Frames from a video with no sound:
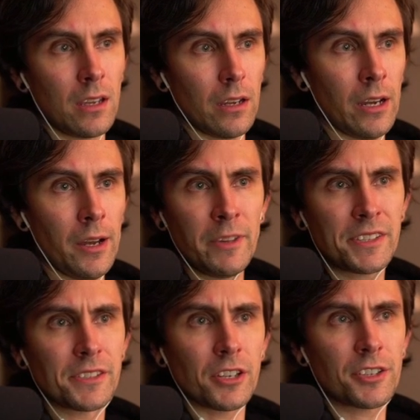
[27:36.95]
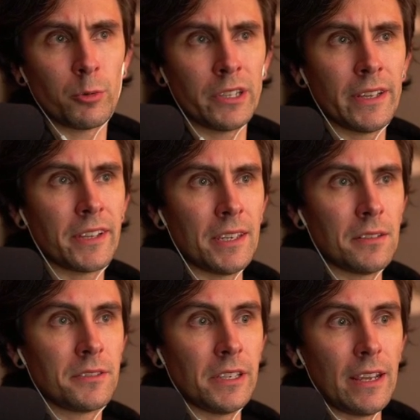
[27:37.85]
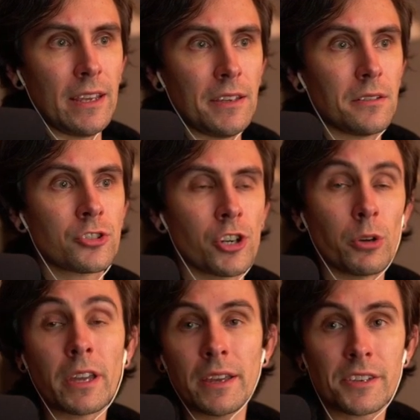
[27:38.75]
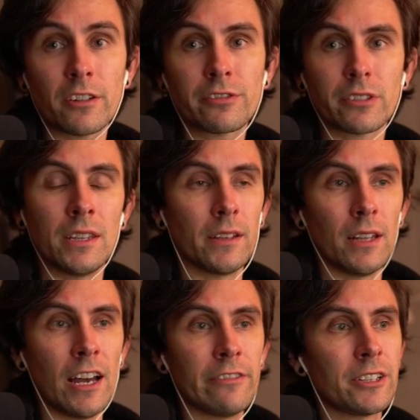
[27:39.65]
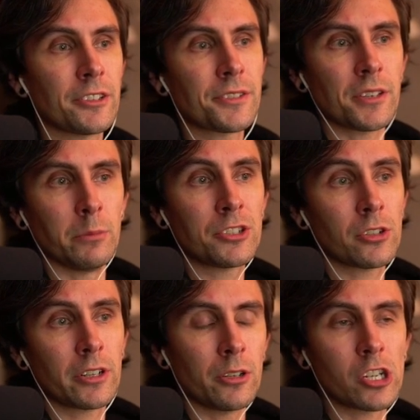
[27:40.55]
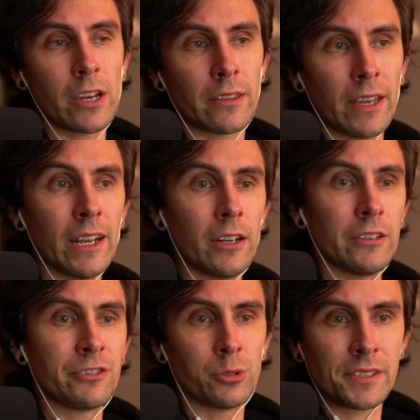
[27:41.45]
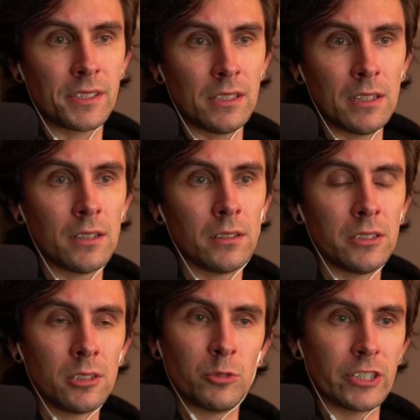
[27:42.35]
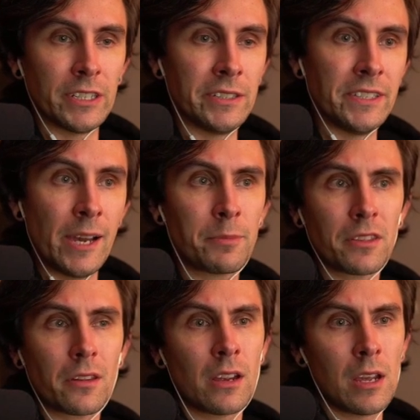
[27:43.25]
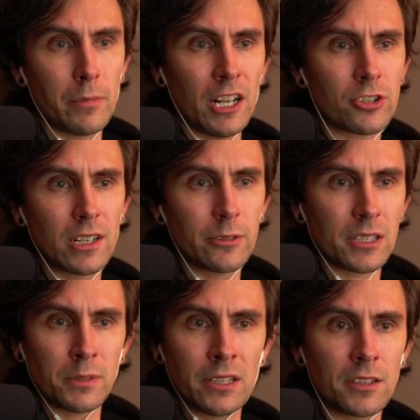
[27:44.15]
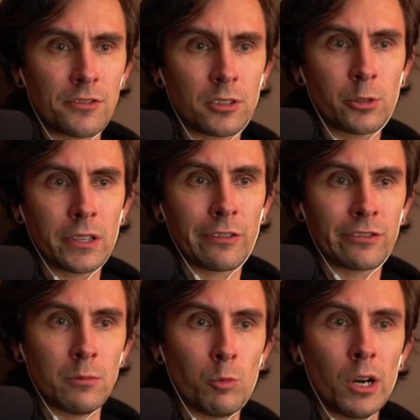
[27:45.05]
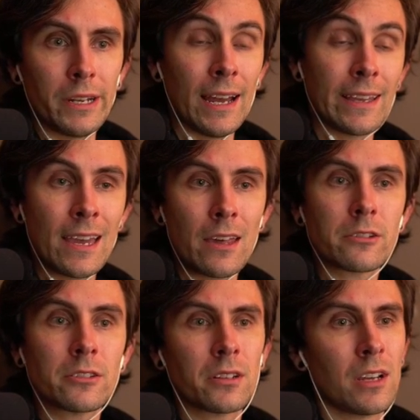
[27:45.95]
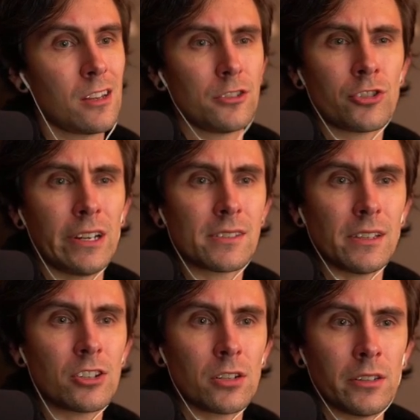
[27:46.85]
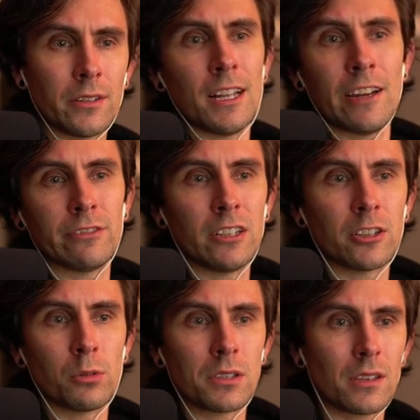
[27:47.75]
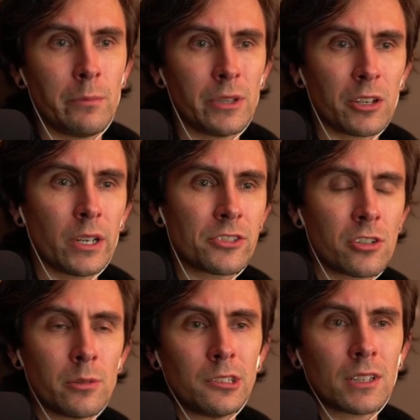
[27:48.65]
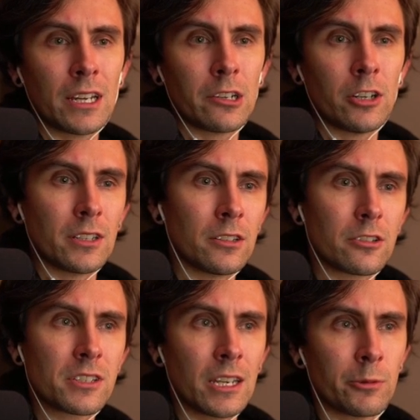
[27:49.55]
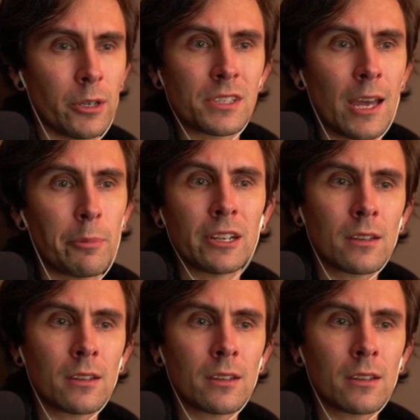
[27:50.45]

This is also one that they did a showcase of in the live letter, so be sure to go check that out if you want to see it a little more in depth. But I'll try to explain this real quick from what I gathered. Translation on the live letter was a bit questionable, kind of hard to understand what was happening.